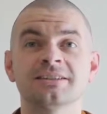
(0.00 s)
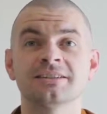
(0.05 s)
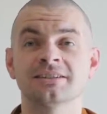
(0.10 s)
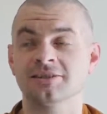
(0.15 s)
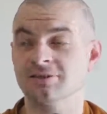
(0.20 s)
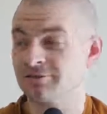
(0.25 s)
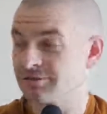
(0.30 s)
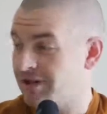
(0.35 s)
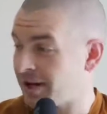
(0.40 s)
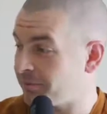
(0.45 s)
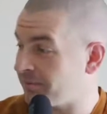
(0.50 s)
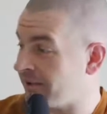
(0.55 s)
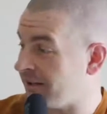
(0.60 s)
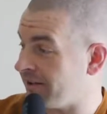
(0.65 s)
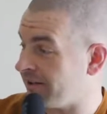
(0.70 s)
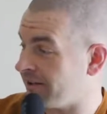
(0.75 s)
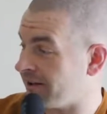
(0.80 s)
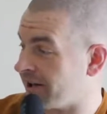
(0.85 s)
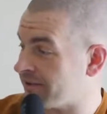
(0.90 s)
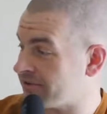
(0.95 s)
You're trapped
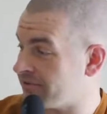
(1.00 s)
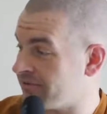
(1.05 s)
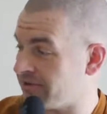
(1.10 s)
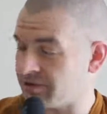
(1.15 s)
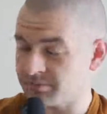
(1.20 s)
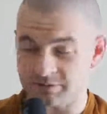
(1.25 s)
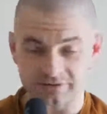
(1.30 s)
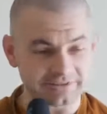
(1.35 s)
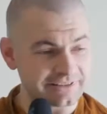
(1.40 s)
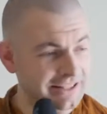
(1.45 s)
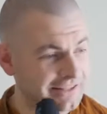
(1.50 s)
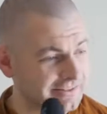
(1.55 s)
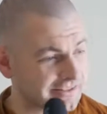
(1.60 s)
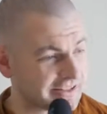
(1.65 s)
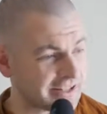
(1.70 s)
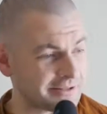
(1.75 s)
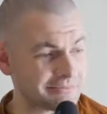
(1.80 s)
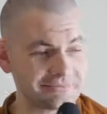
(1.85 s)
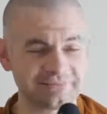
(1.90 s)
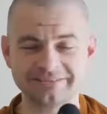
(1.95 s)
here, aren't you, Venerable? Yes, I
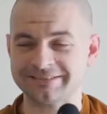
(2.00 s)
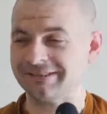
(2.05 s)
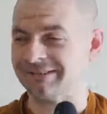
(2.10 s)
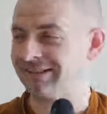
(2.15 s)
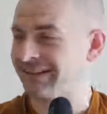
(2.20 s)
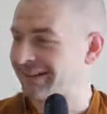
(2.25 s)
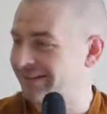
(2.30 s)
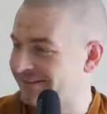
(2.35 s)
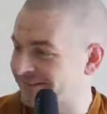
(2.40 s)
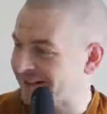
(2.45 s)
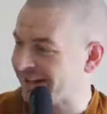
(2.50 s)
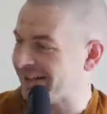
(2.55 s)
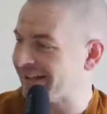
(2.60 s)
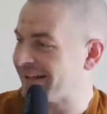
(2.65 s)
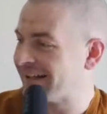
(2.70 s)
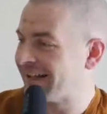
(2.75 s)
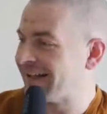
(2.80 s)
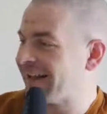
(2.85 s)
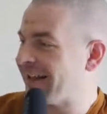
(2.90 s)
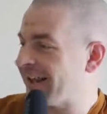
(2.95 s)
am. Oh, great.
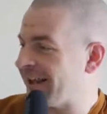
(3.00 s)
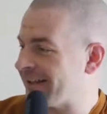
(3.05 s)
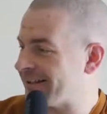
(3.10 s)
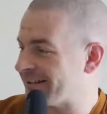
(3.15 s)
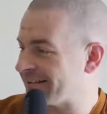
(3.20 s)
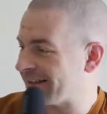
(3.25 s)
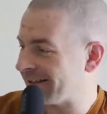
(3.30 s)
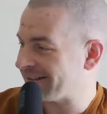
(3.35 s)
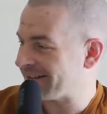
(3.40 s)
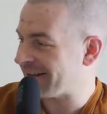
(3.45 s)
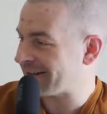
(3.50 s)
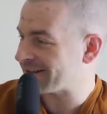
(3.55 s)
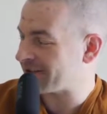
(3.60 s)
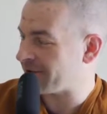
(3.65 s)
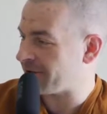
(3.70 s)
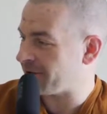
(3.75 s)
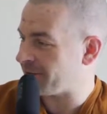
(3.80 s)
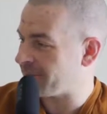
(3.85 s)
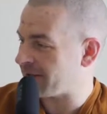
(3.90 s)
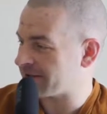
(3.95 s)
I'd just like to ask you
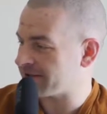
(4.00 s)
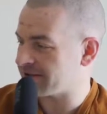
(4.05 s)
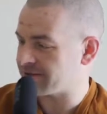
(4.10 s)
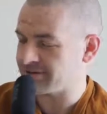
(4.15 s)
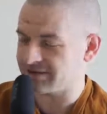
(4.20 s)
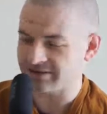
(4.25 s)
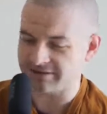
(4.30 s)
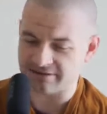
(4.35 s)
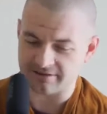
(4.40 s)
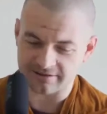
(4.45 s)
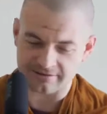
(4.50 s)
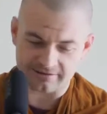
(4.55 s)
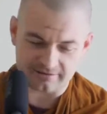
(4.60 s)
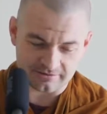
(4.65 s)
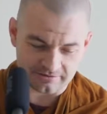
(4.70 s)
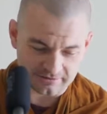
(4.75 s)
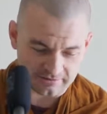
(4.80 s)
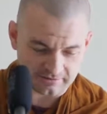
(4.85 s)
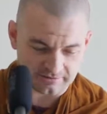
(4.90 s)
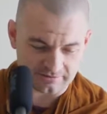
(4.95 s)
a whole bunch of questions.
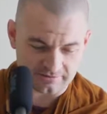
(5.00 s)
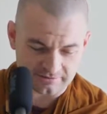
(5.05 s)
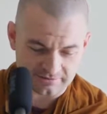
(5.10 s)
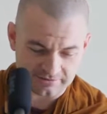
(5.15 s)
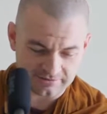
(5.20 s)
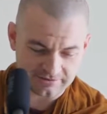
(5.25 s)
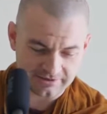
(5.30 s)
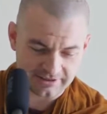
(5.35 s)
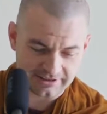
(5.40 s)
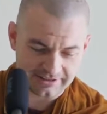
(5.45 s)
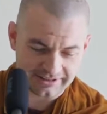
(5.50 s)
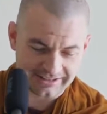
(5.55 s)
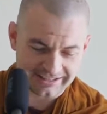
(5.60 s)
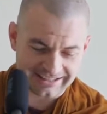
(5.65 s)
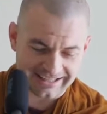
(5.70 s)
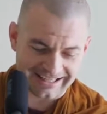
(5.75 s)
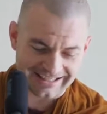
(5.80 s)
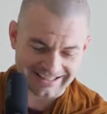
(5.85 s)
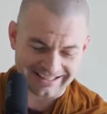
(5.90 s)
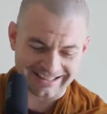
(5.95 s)

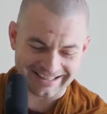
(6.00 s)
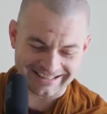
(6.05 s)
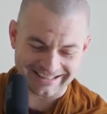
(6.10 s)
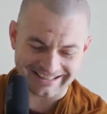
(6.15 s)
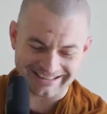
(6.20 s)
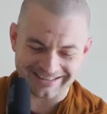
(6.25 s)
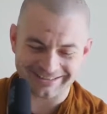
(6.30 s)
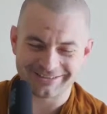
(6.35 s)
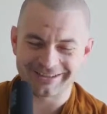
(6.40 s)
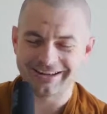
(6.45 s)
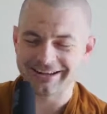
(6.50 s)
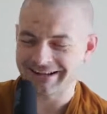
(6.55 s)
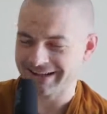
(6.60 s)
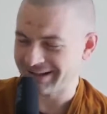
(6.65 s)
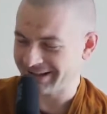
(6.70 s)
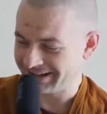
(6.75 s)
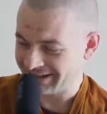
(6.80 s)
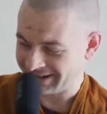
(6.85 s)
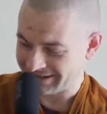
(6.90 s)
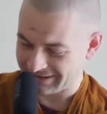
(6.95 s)
Oh.
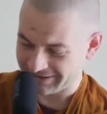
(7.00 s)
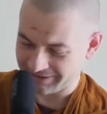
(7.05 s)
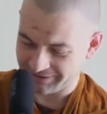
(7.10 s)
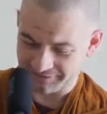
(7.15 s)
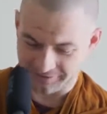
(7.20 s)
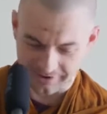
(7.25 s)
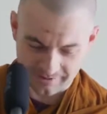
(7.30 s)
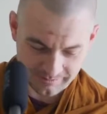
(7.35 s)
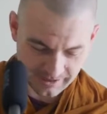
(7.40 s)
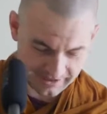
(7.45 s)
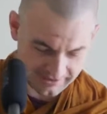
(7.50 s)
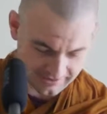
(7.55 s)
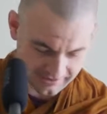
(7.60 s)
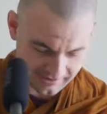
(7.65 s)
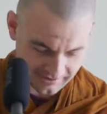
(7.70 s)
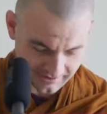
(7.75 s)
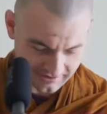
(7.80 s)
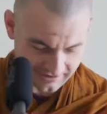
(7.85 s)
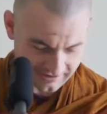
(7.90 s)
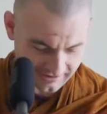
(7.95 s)
3 months
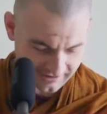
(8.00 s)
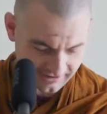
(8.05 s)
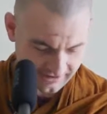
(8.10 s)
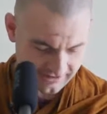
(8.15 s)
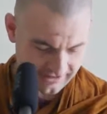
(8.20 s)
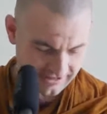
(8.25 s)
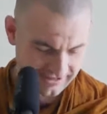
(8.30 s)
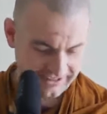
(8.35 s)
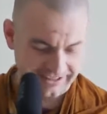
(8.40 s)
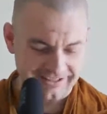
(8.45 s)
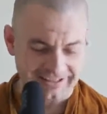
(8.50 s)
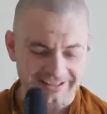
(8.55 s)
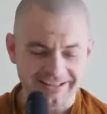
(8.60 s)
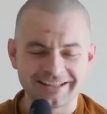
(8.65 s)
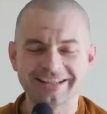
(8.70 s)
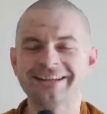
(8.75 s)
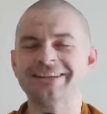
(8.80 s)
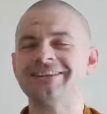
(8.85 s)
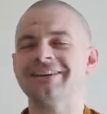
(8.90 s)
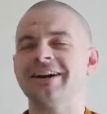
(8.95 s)
of this.
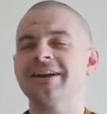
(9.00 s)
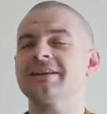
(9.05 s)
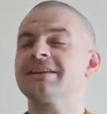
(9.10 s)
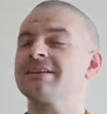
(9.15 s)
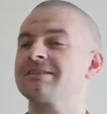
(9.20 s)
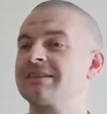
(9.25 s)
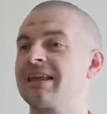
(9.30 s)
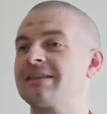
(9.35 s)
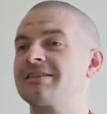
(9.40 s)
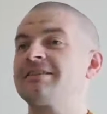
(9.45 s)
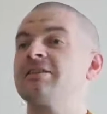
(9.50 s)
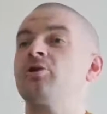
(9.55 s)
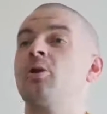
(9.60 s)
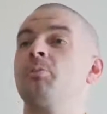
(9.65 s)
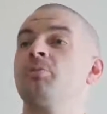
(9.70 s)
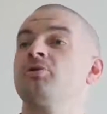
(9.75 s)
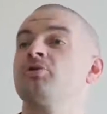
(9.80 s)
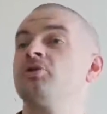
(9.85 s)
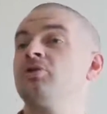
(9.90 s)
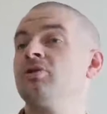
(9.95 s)
All right, that's the
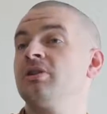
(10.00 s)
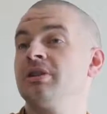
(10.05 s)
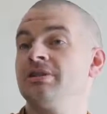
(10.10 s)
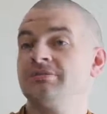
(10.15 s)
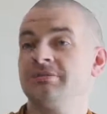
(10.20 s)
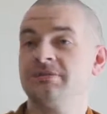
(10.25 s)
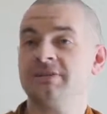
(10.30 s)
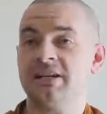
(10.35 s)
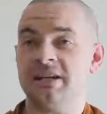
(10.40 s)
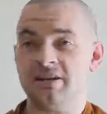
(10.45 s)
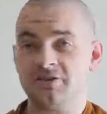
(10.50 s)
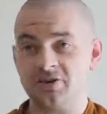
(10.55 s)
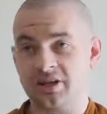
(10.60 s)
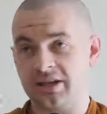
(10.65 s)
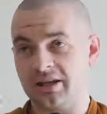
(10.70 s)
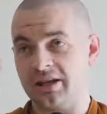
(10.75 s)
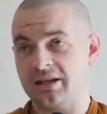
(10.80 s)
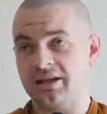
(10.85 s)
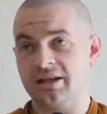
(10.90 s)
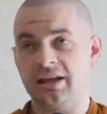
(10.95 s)
opportunity for
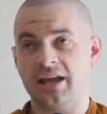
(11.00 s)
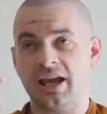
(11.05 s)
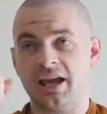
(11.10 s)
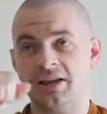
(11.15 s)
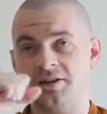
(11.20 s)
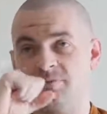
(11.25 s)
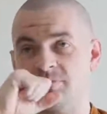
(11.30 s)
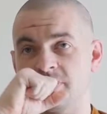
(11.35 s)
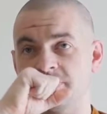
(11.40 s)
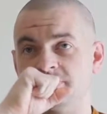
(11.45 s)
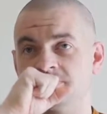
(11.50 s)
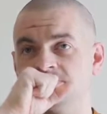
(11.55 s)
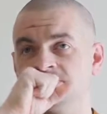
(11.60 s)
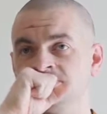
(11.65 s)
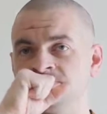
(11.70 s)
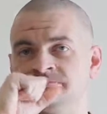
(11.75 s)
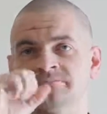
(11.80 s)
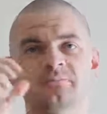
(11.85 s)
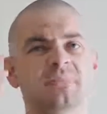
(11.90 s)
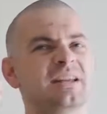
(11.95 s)
teaching and engagement.
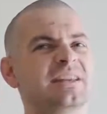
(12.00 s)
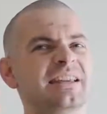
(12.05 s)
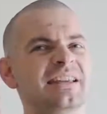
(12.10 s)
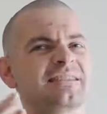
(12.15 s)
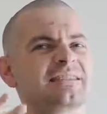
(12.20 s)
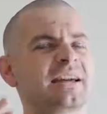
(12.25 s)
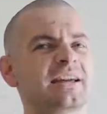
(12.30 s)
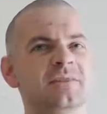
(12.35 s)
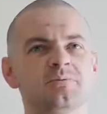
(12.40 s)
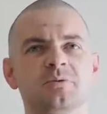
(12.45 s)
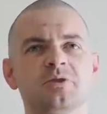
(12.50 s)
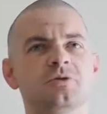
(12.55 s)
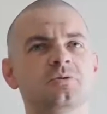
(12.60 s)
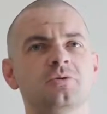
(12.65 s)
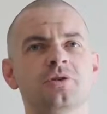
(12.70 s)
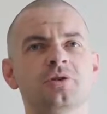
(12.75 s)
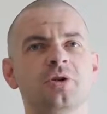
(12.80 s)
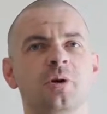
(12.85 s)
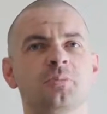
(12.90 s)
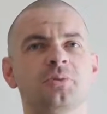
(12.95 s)
But these days we do
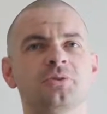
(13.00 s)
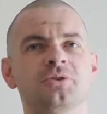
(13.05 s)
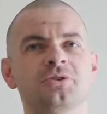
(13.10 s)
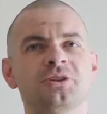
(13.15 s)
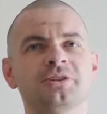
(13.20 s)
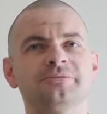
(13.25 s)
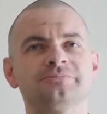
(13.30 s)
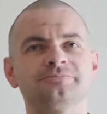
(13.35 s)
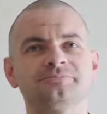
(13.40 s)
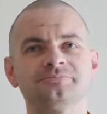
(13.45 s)
the opposite.